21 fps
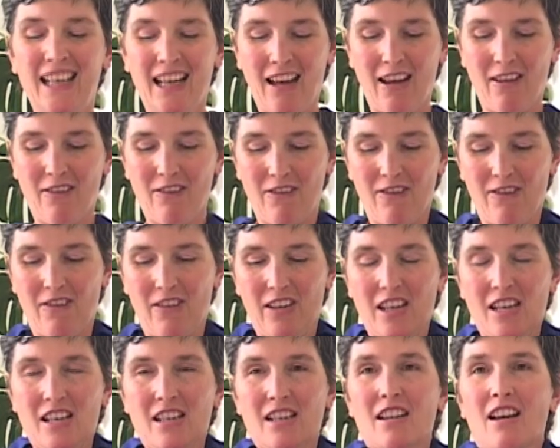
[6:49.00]
And
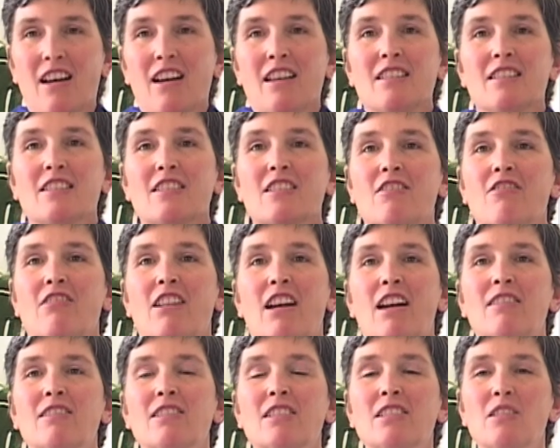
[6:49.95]
feet nice
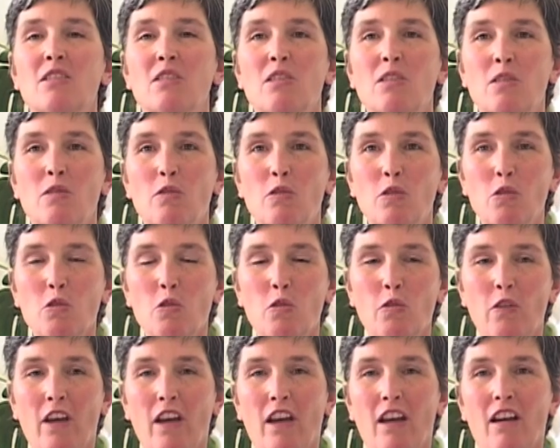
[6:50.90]
grounded on the floor
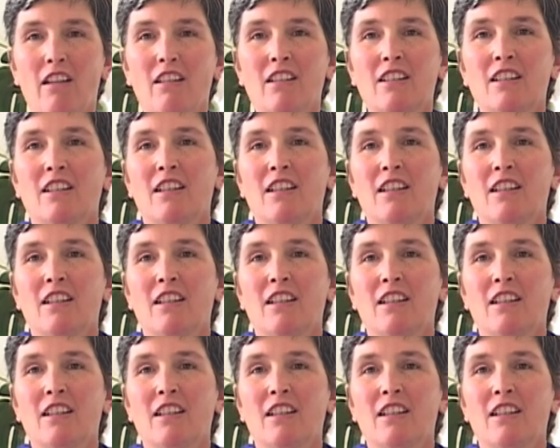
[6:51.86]
there,